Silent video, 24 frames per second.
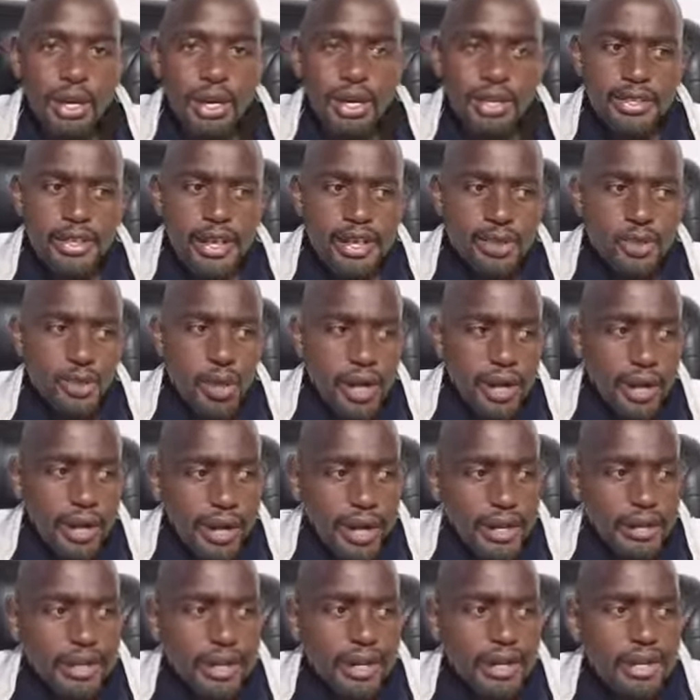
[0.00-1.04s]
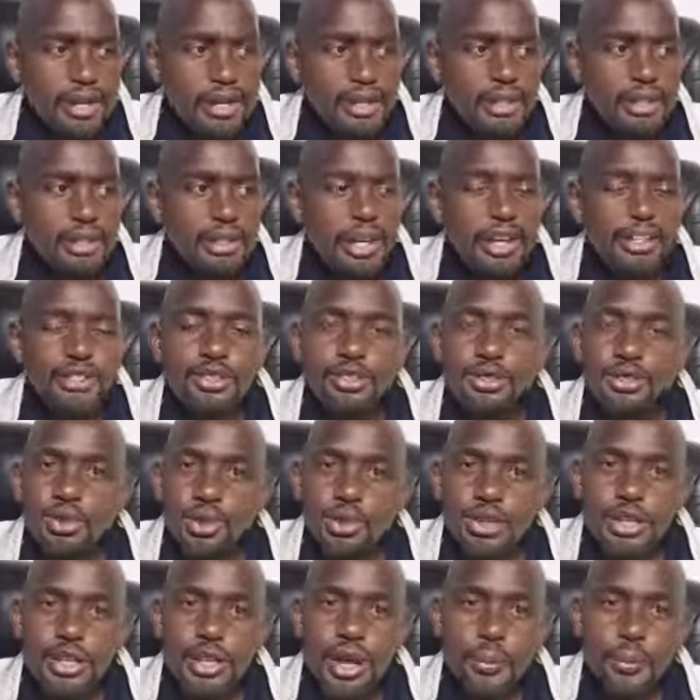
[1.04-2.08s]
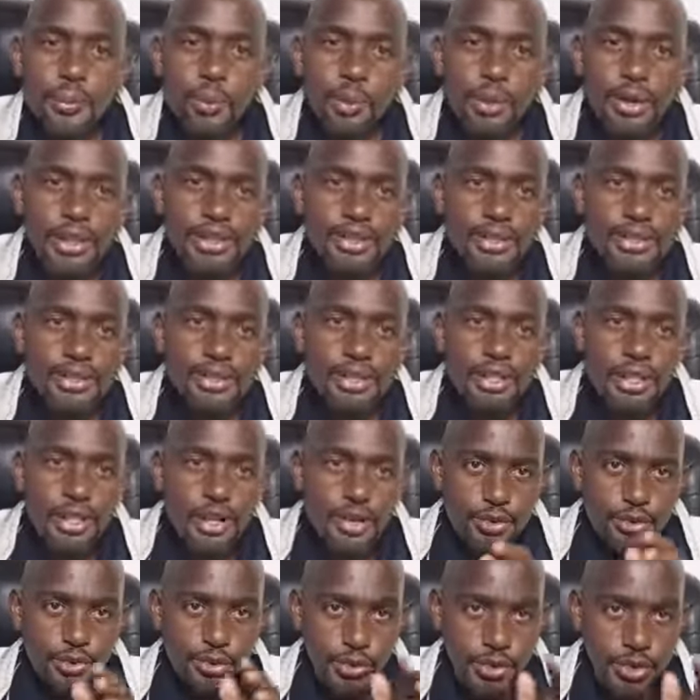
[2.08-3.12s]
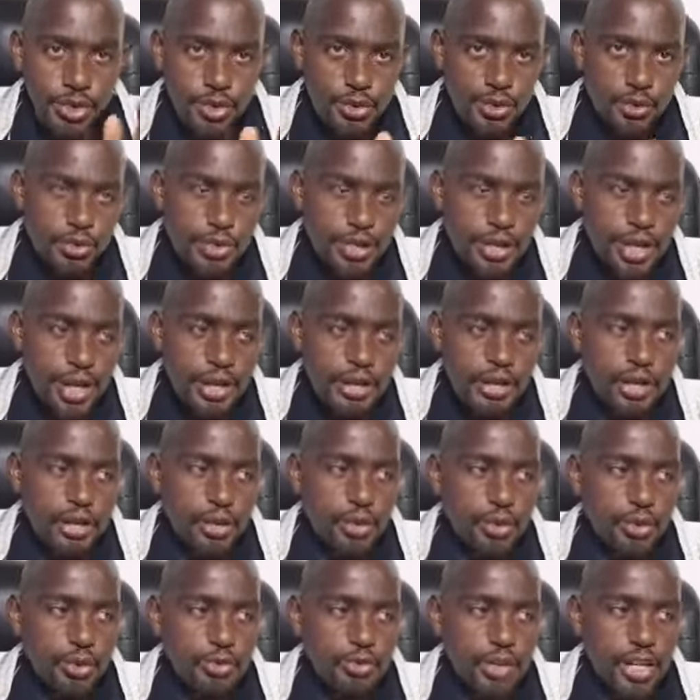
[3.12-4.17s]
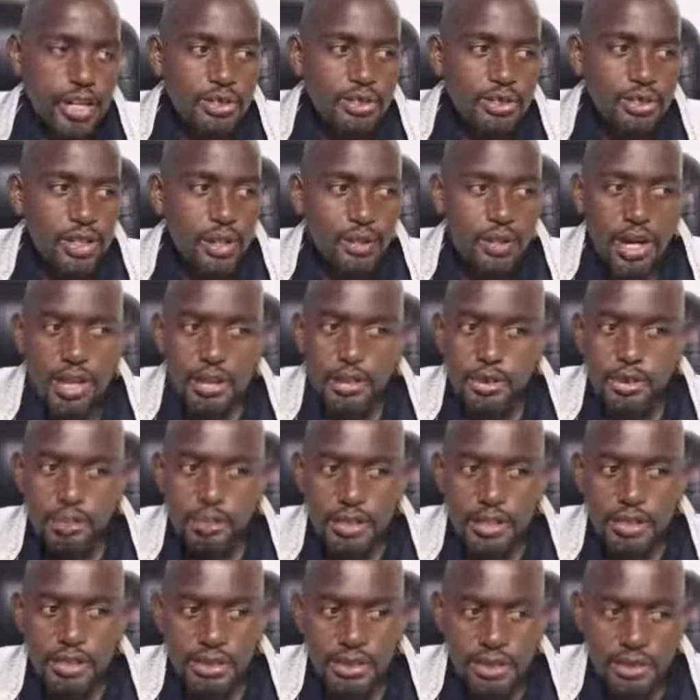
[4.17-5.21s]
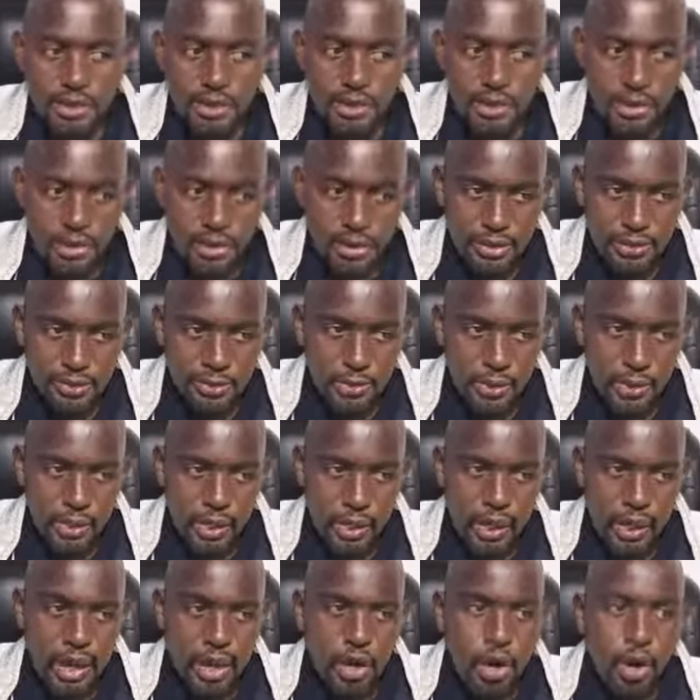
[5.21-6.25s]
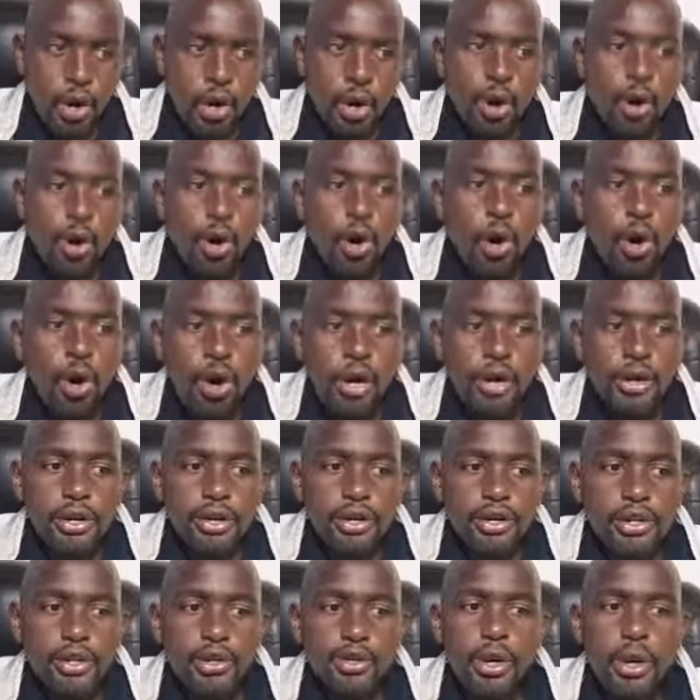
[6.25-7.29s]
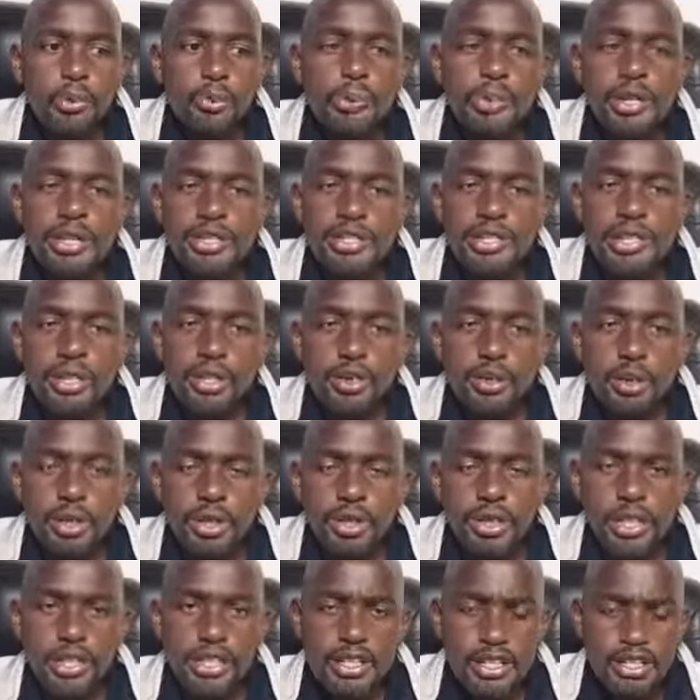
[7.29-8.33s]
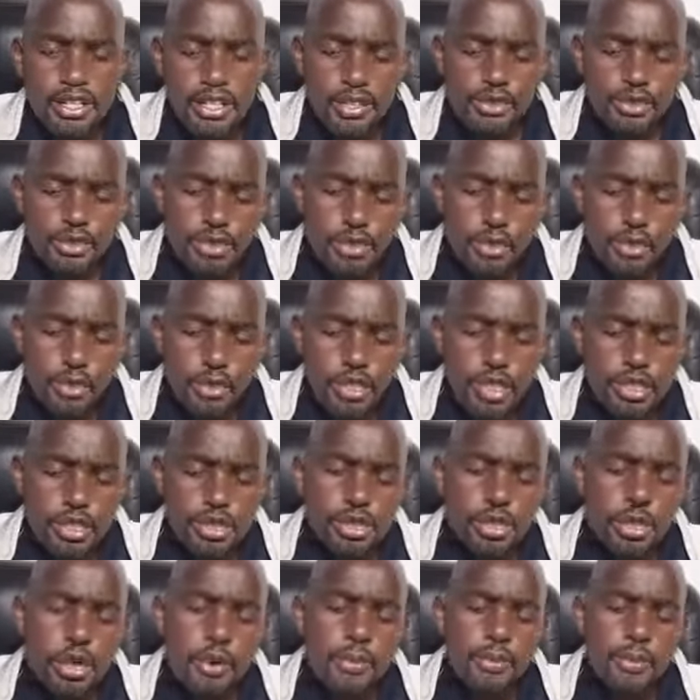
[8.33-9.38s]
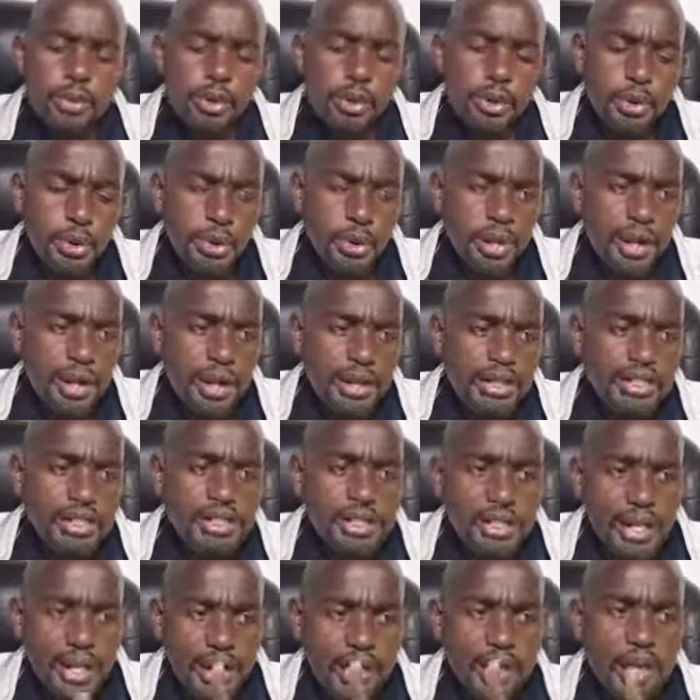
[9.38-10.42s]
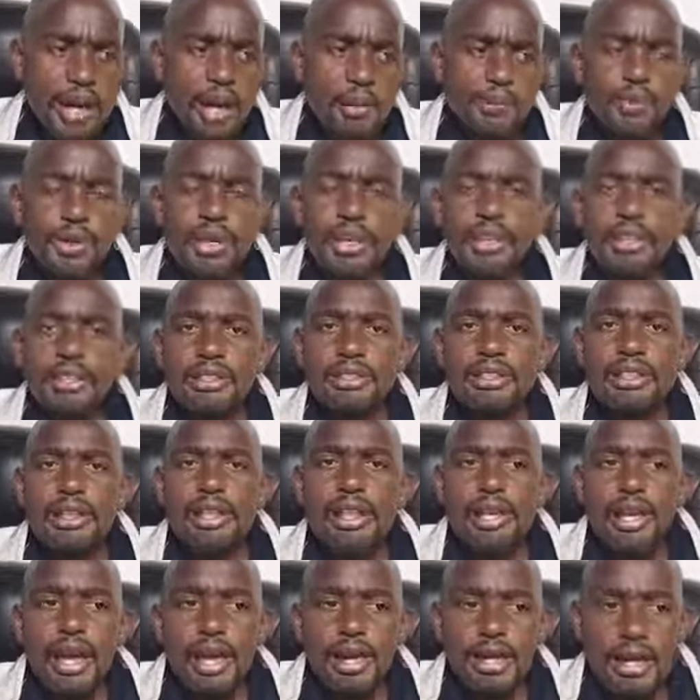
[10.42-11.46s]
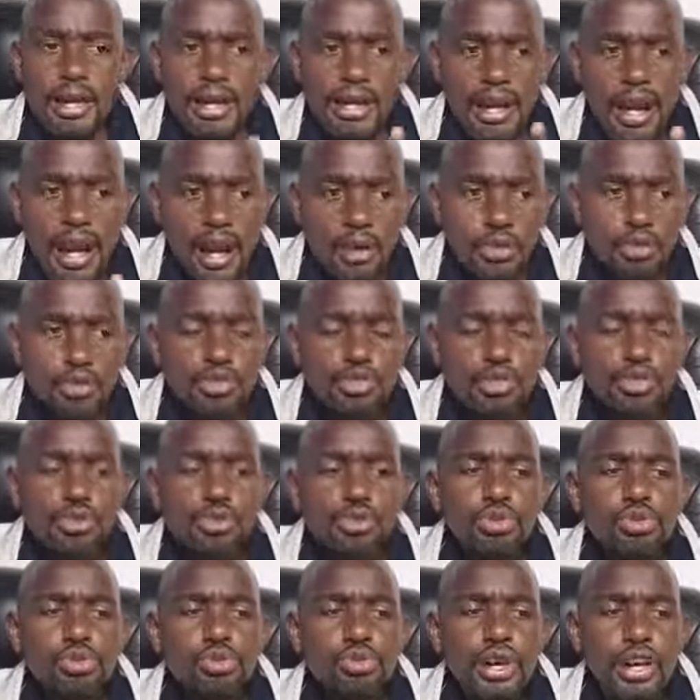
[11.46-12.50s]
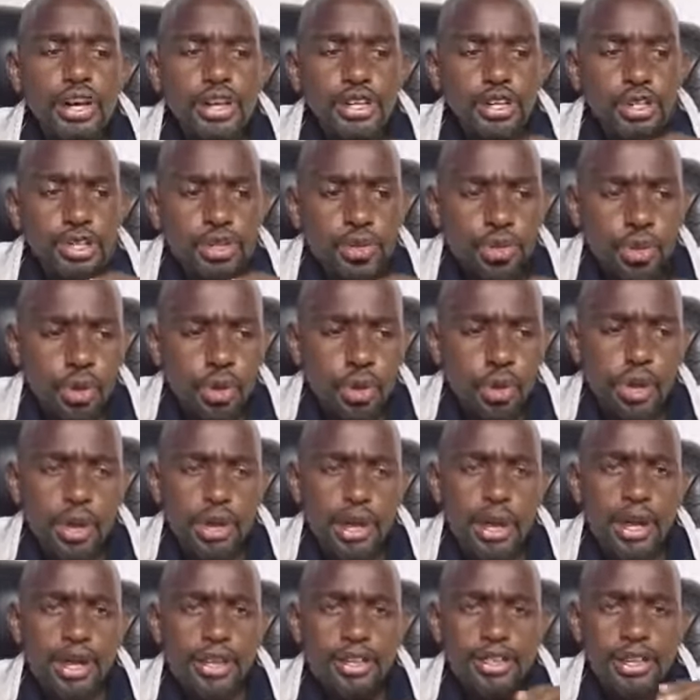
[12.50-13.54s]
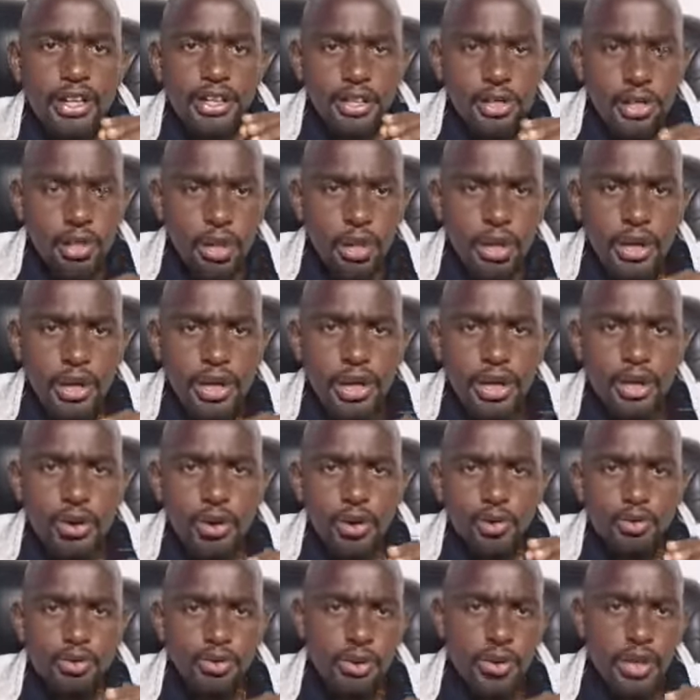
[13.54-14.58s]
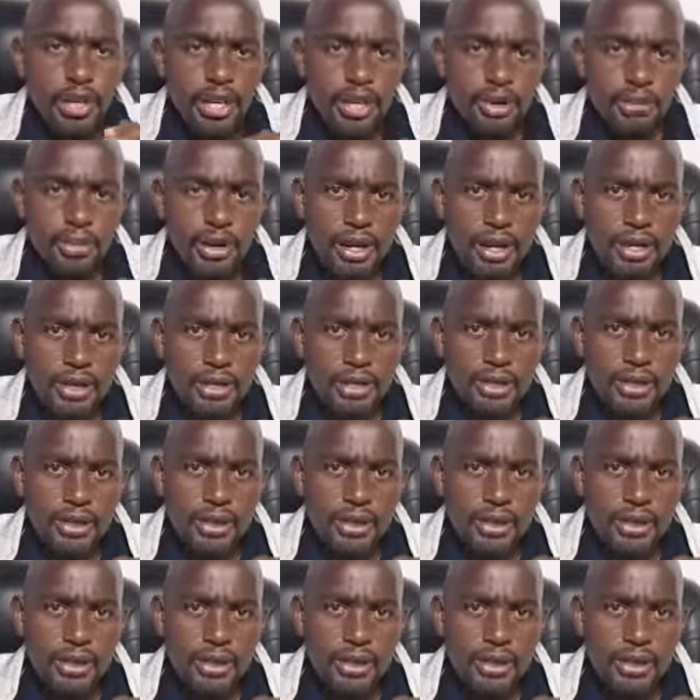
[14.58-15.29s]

Either you are gathering and storing up wealth for it to be handed over to the one who pleases God. Or you are pleasing God and he gives you wisdom, knowledge and happiness. And allows you to enjoy the toil of your labor.